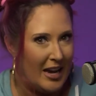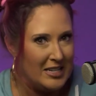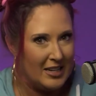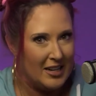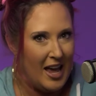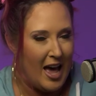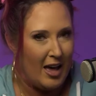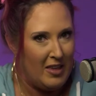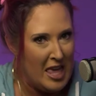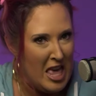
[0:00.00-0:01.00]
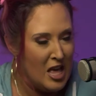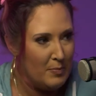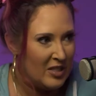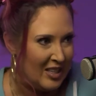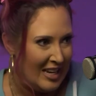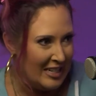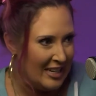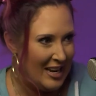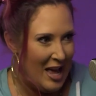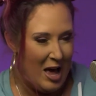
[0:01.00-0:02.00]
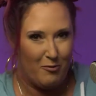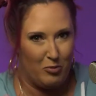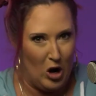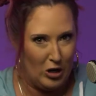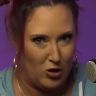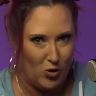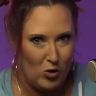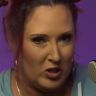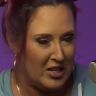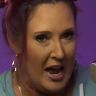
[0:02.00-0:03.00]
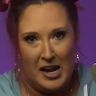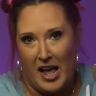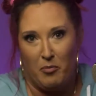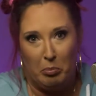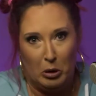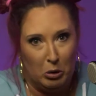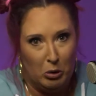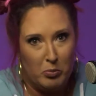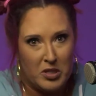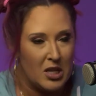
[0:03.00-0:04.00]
didn't have hips, I didn't have broad shoulders, I didn't have boobs.